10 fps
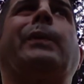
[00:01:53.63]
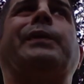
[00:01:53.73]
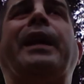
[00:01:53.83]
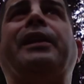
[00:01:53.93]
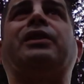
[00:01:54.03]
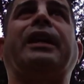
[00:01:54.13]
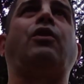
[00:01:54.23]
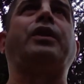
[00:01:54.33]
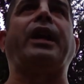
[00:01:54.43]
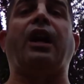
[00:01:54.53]
then it's like,
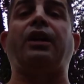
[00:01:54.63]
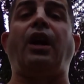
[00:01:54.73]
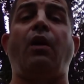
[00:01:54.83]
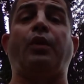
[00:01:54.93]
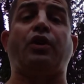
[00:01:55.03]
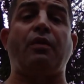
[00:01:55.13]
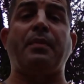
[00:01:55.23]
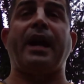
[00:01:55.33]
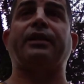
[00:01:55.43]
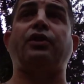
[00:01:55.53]
okay, I want to come
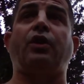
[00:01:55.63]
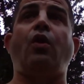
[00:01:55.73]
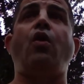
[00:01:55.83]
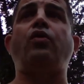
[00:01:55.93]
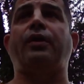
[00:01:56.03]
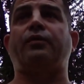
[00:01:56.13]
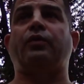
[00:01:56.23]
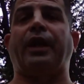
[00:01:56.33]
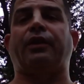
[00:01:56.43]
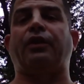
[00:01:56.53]
back, and then, oh,
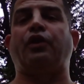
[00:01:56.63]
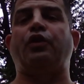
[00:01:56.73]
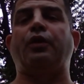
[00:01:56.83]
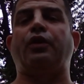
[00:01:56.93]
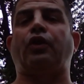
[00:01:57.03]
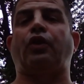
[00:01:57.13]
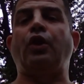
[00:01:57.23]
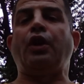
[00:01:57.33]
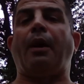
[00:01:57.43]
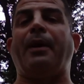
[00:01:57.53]
like,
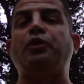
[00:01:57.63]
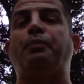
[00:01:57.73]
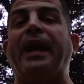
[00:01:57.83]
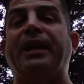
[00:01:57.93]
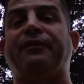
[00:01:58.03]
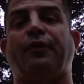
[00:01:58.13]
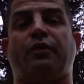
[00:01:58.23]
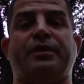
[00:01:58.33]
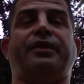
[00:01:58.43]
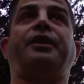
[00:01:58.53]
about you paying
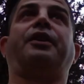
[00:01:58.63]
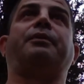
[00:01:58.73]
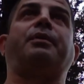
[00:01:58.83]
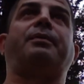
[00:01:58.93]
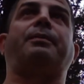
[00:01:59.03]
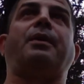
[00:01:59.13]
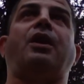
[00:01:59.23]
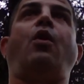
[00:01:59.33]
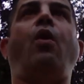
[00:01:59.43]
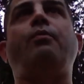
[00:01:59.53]
for me, blah, blah,
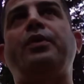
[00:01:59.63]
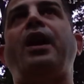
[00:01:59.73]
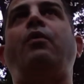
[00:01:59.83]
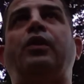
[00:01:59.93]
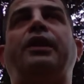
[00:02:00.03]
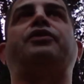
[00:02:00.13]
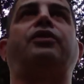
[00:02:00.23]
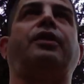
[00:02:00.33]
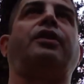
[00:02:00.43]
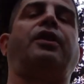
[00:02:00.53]
blah. Oh, yeah, well, let's
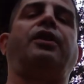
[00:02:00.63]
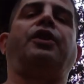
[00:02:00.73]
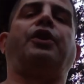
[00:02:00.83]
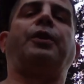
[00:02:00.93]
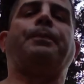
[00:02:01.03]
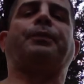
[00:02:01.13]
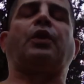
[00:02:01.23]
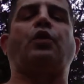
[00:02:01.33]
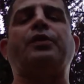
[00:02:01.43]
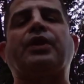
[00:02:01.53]
da-da-da.
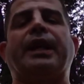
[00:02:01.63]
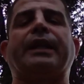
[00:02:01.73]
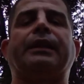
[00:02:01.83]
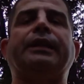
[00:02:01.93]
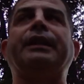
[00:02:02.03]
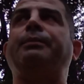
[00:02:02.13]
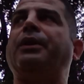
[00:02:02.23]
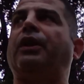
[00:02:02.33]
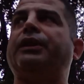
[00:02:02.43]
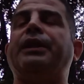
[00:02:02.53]
So he's kind of like leading me on that